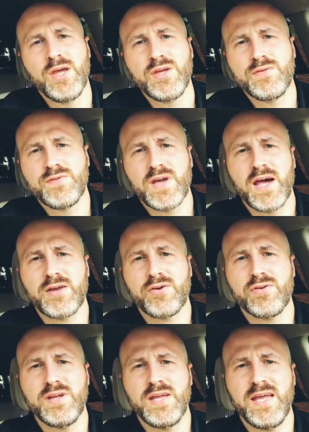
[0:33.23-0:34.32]
You've got to
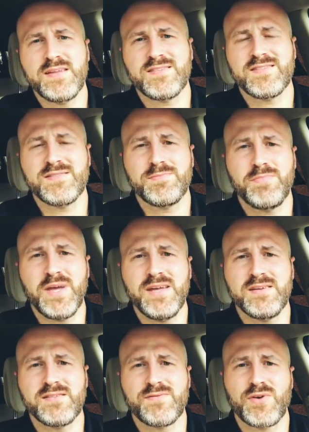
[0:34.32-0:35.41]
create
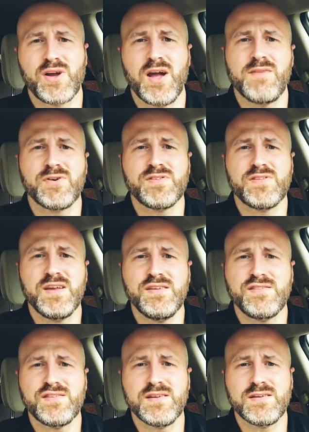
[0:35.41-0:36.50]
space for
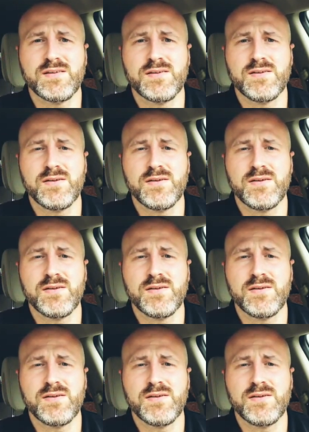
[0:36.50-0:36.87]
conversation